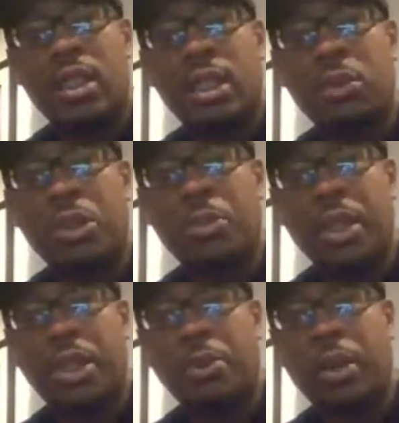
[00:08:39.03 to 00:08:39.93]
she was
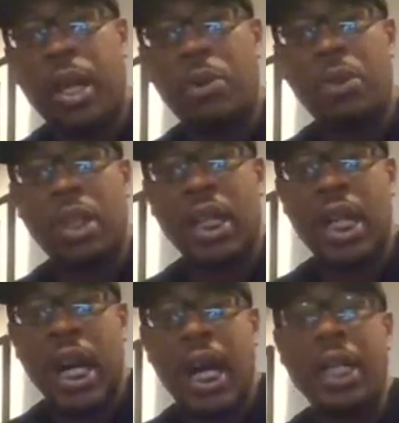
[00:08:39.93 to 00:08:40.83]
messing around with a
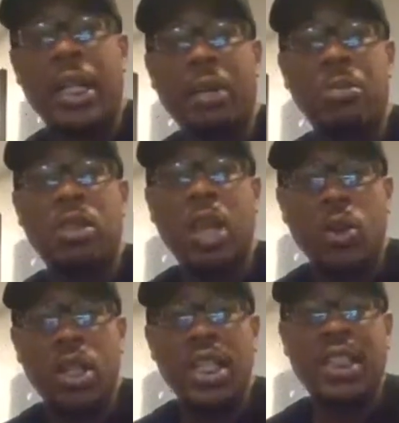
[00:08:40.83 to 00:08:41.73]
guy named
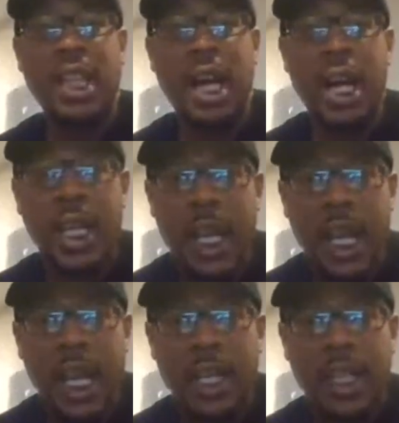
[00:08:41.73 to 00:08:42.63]
Dodi Sayed.